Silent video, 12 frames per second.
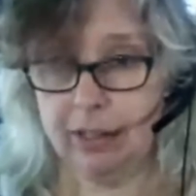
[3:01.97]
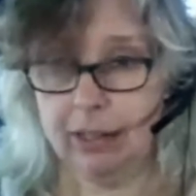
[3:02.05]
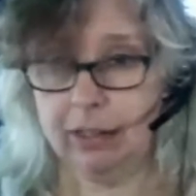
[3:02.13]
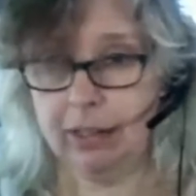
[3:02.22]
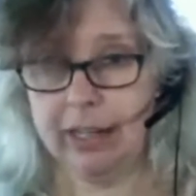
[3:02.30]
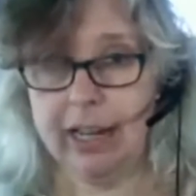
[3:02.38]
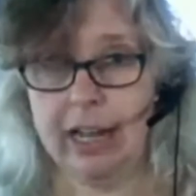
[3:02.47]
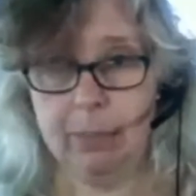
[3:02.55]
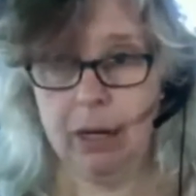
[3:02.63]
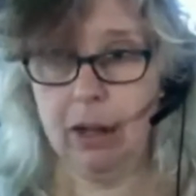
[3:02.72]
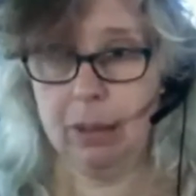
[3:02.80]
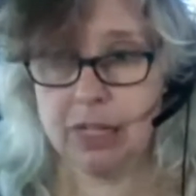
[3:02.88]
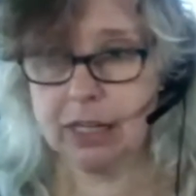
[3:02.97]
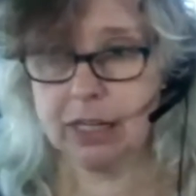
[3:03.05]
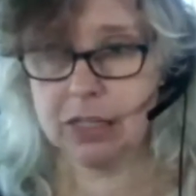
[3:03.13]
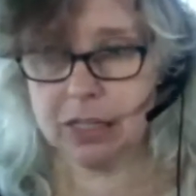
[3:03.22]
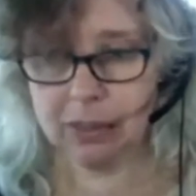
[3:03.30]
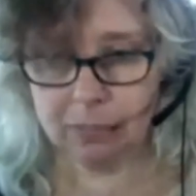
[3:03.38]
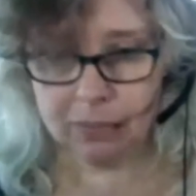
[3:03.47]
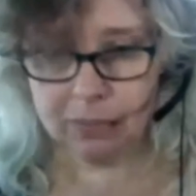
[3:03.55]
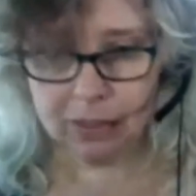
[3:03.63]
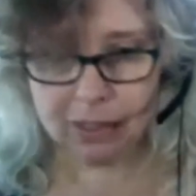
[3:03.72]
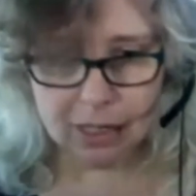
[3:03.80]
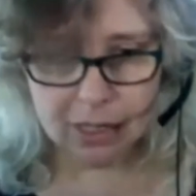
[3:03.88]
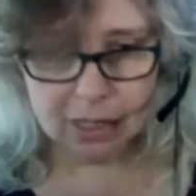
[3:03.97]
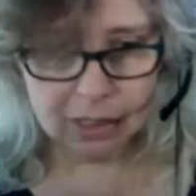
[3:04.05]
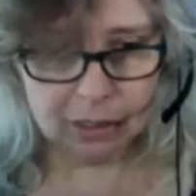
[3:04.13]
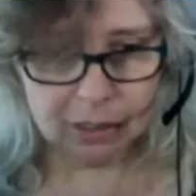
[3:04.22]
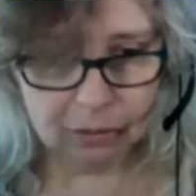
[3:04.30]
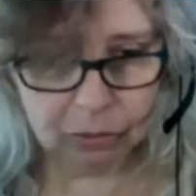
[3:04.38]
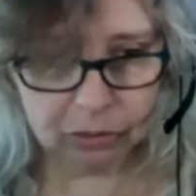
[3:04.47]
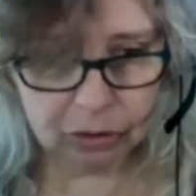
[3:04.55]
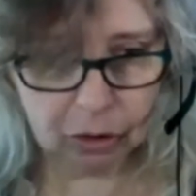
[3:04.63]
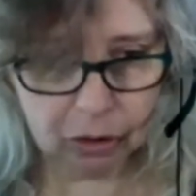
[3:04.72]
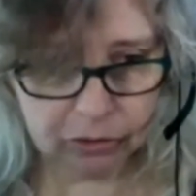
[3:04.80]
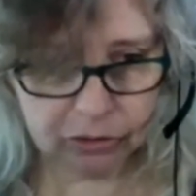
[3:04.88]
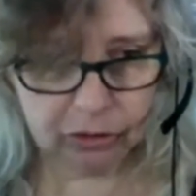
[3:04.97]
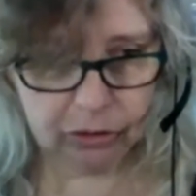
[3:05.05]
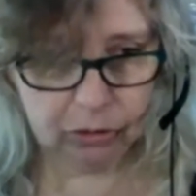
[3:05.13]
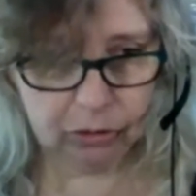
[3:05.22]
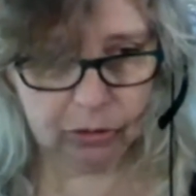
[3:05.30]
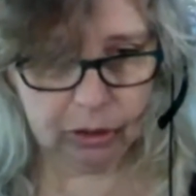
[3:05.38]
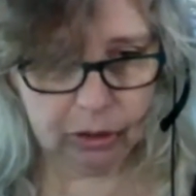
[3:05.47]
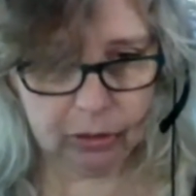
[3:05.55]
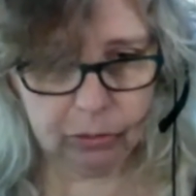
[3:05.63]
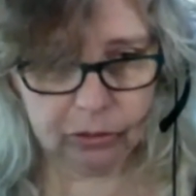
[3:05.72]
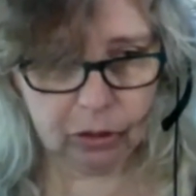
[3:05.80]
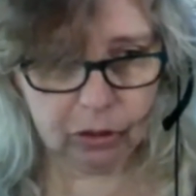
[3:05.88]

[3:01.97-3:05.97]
than inanimate objects was hard to, you know,